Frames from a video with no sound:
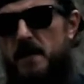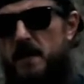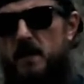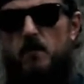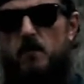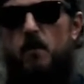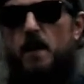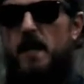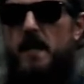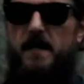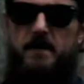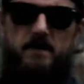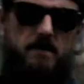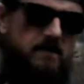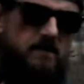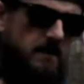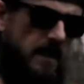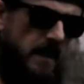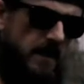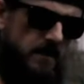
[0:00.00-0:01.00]
big wig
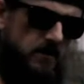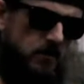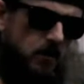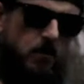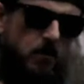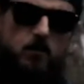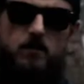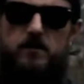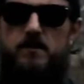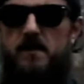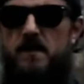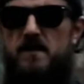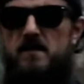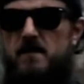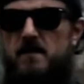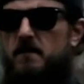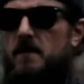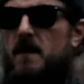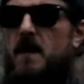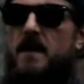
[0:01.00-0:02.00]
that's got his whole
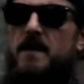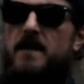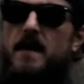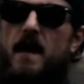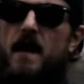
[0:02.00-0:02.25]
system lined